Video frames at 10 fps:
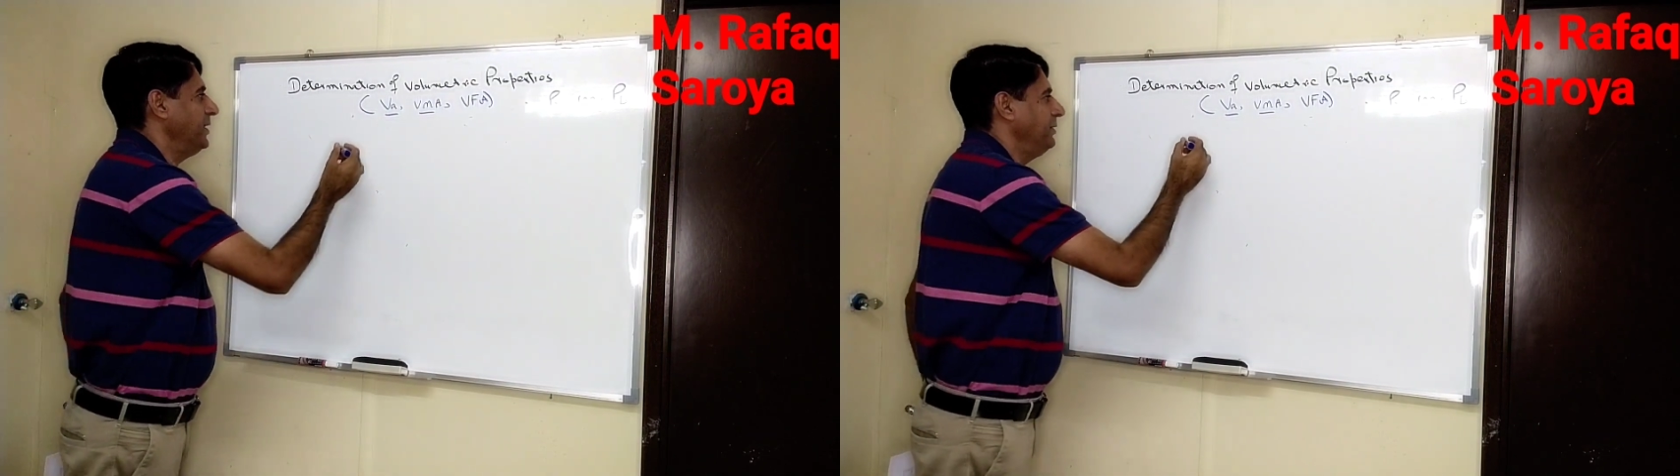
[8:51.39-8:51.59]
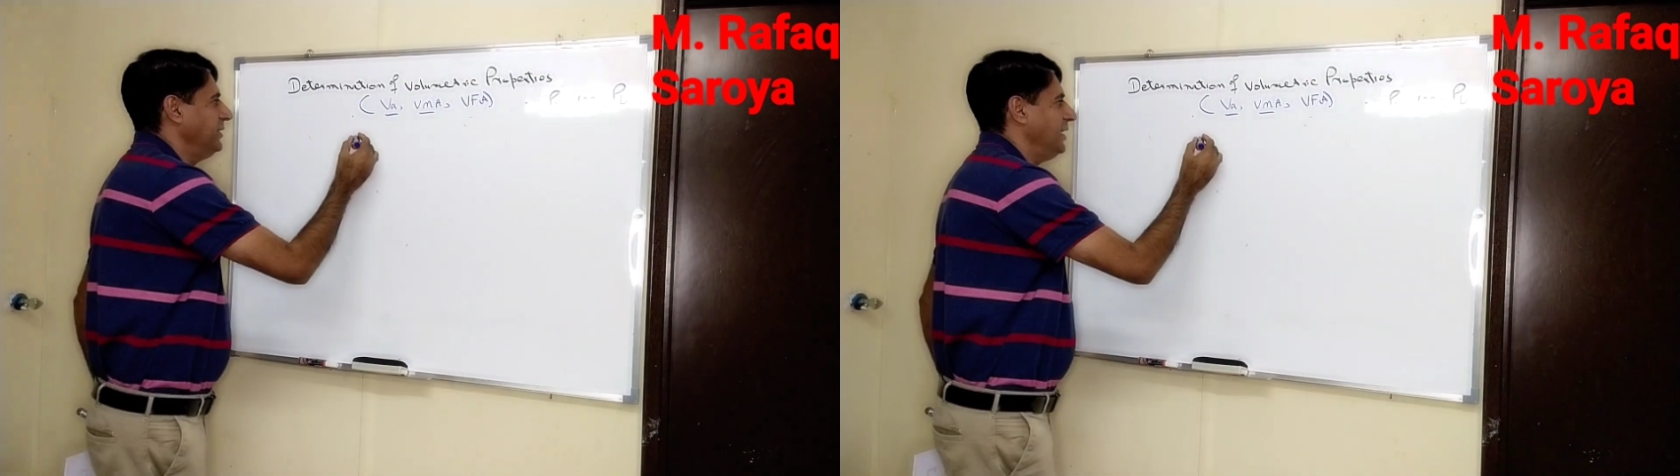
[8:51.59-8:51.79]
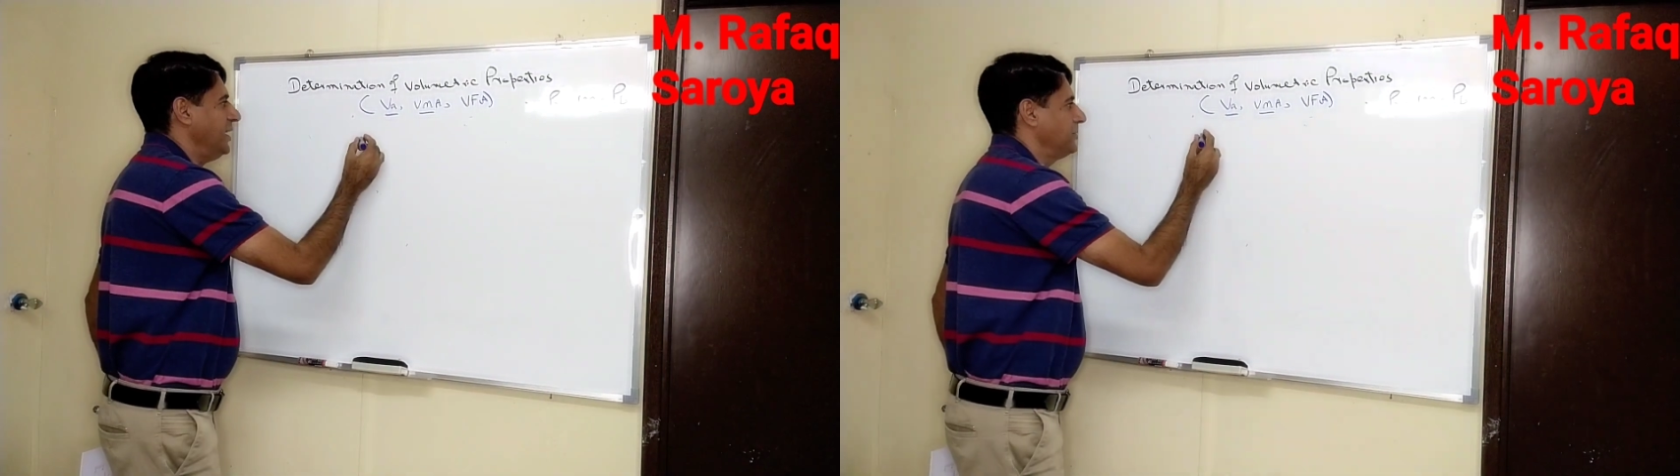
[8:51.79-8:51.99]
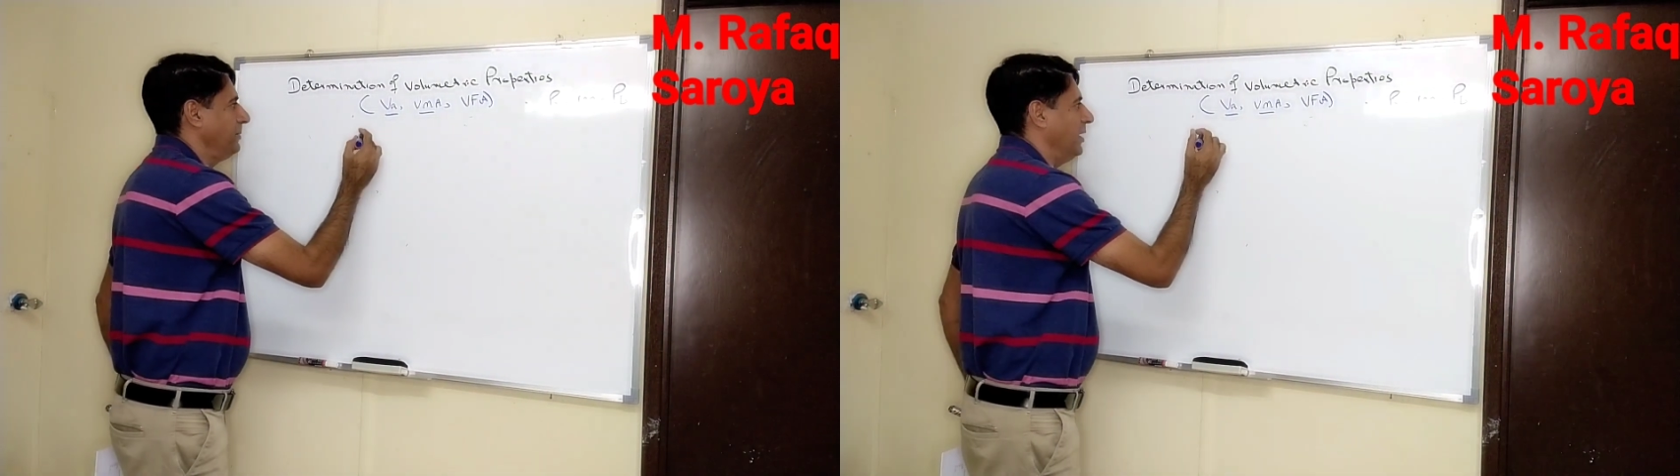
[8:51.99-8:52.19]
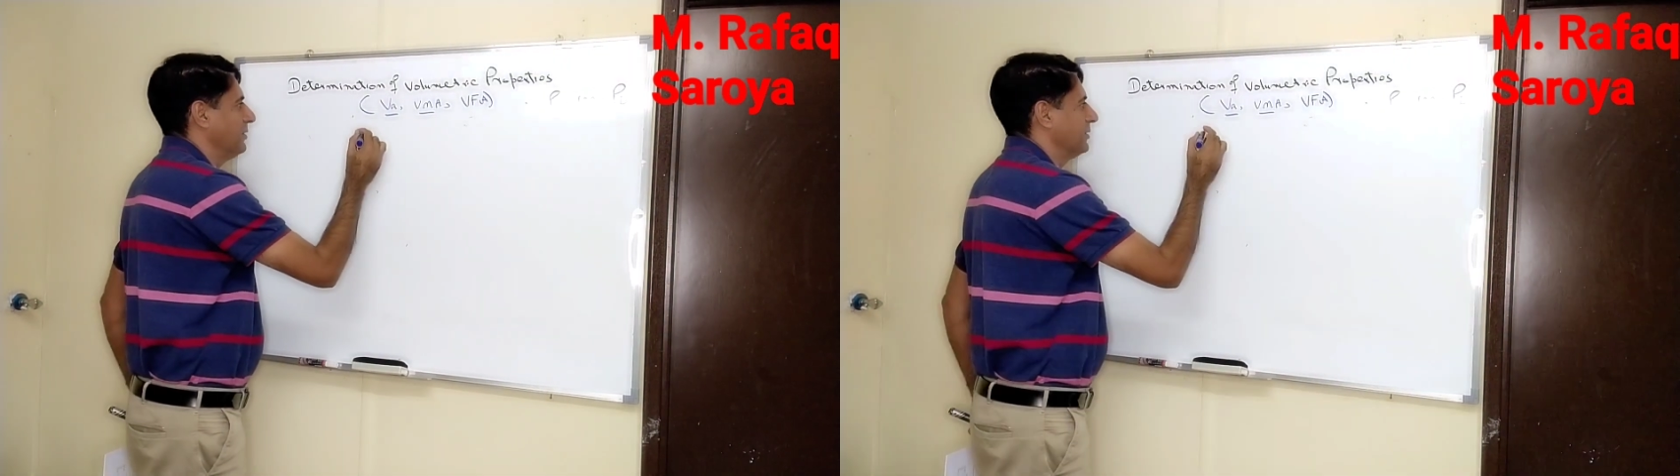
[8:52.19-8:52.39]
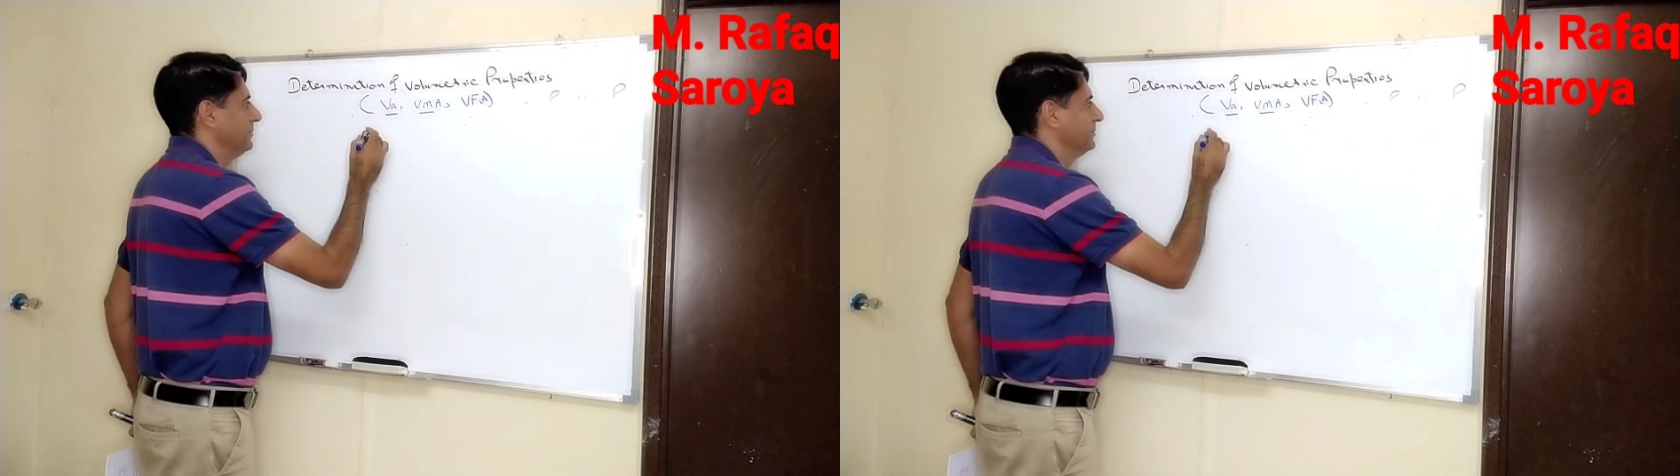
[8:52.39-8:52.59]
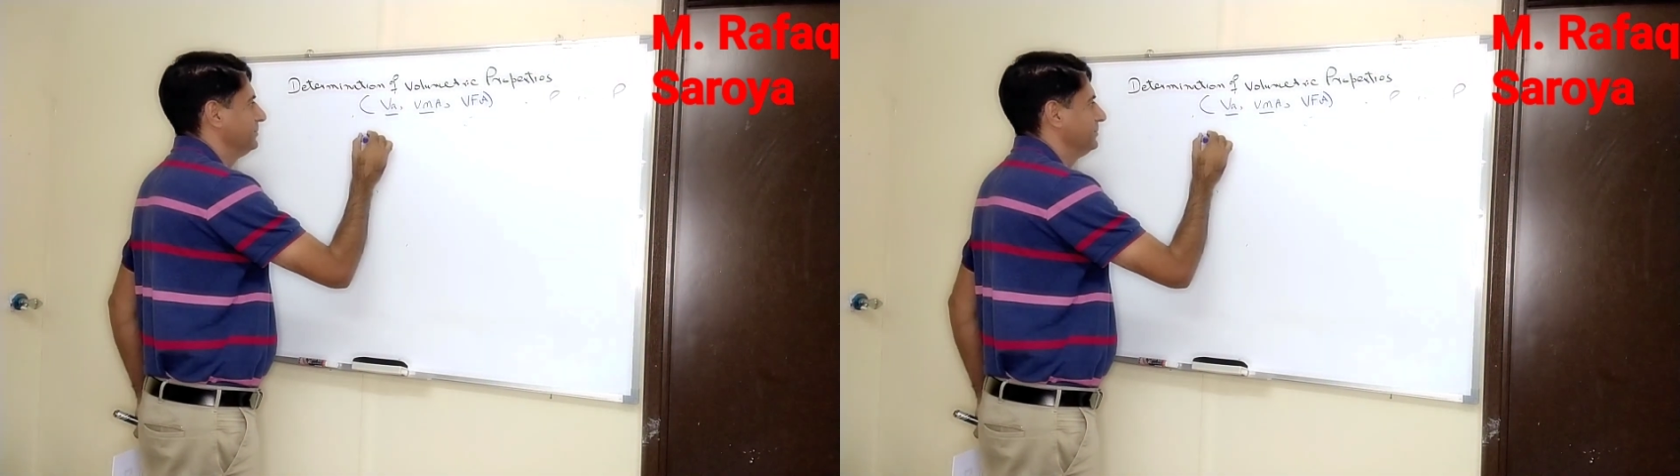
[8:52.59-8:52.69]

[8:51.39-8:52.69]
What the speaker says: filled with asphalt.